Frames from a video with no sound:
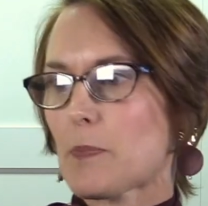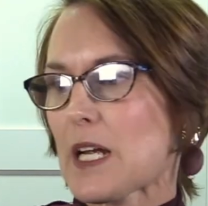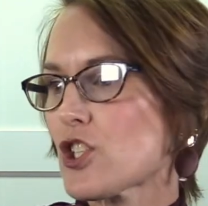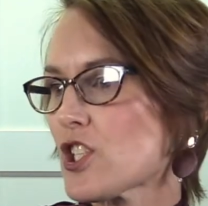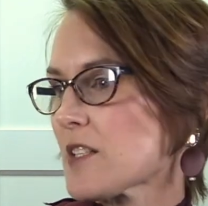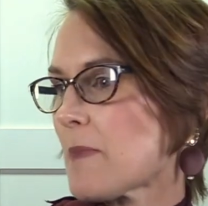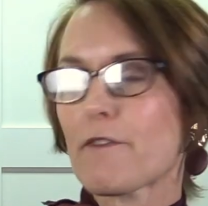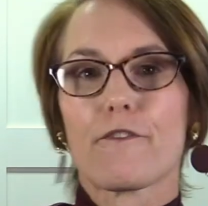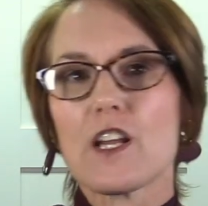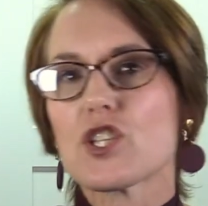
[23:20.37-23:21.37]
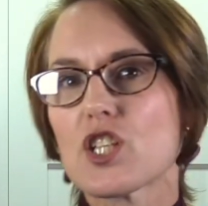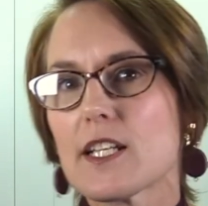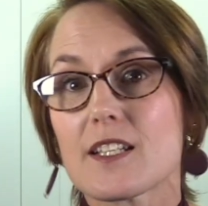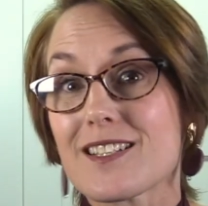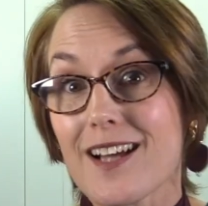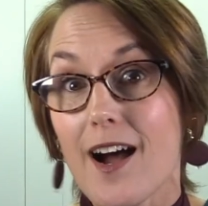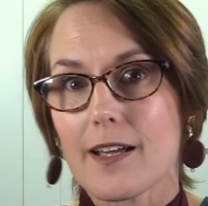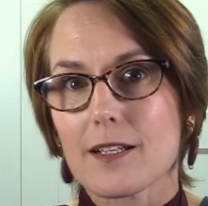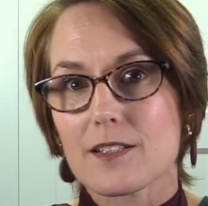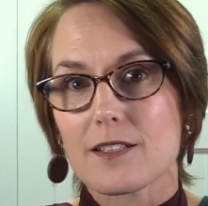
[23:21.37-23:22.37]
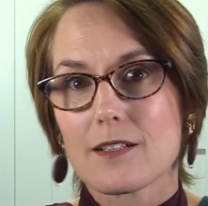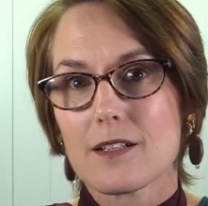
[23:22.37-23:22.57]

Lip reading: passions, my fleshly desires.